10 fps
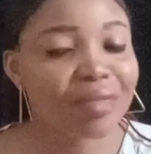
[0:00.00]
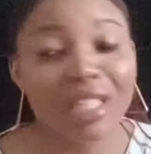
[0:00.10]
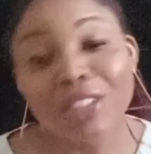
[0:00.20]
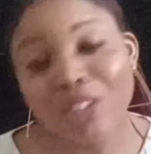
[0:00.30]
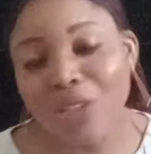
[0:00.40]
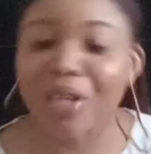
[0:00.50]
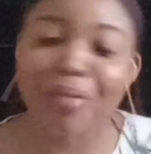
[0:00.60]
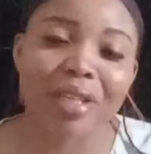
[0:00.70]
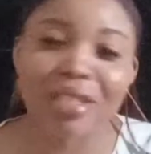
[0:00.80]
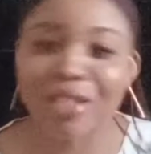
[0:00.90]
document
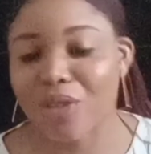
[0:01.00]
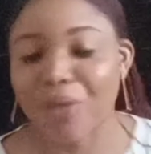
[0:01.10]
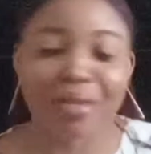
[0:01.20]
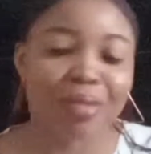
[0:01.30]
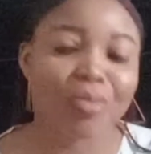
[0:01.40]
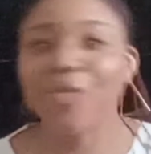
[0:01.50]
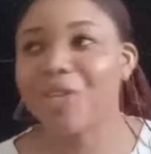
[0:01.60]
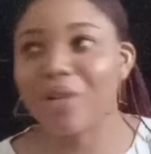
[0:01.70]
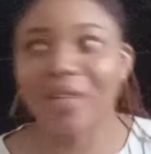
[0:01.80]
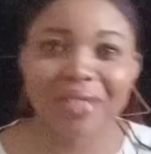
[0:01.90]
stuff. Moving on,
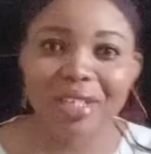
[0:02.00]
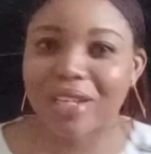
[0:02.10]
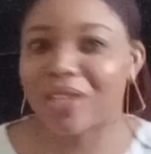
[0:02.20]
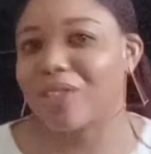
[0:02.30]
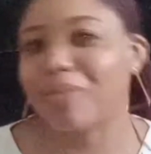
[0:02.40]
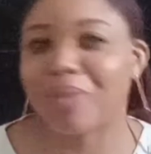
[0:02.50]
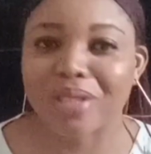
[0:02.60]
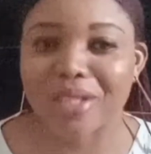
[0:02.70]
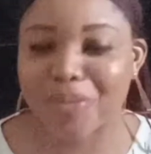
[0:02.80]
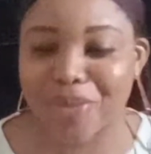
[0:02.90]
I've said a lot about
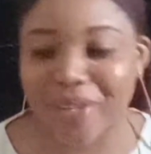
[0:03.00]
this book.